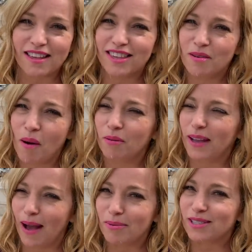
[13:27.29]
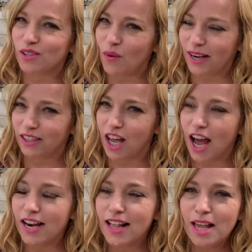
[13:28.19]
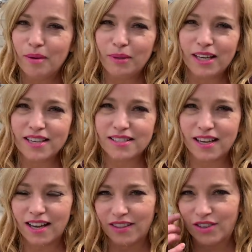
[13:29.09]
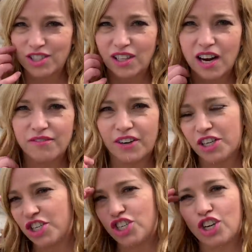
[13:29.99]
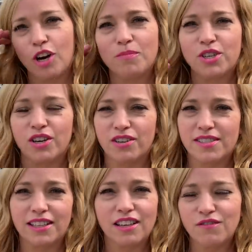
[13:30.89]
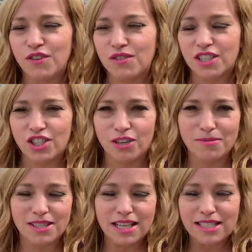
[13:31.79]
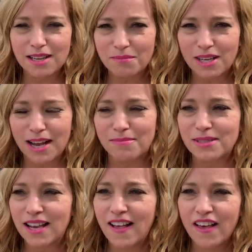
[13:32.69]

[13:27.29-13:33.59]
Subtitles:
I think it probably happens quite a lot because there's a lot of very sharp turns and confusing turns, and sometimes